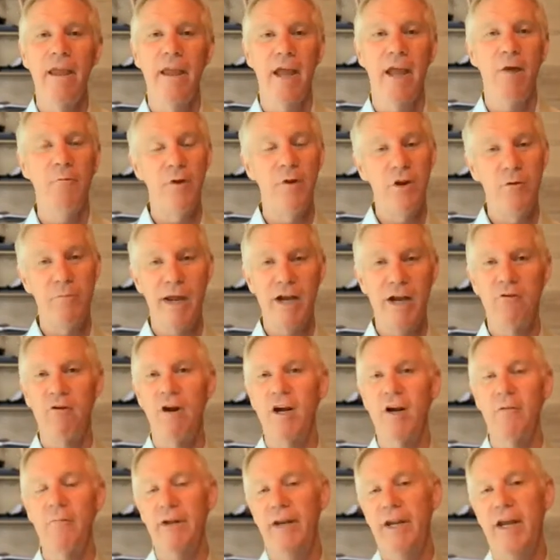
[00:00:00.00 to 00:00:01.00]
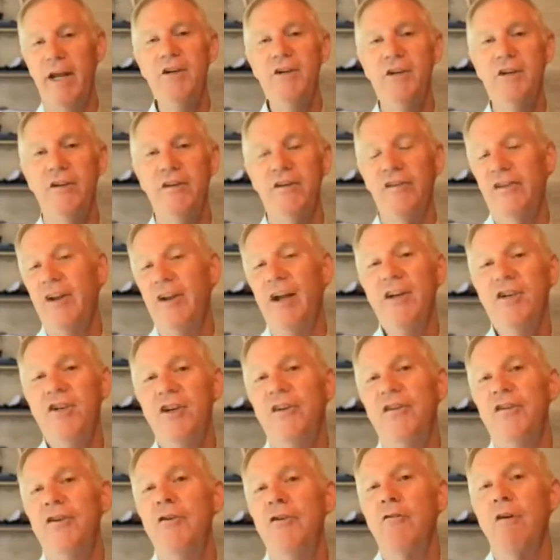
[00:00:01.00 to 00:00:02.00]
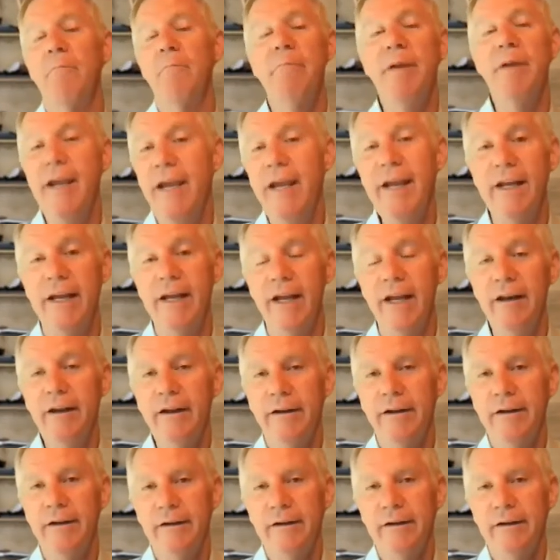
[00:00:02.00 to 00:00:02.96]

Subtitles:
And when you make recommendations, it's not just your opinion,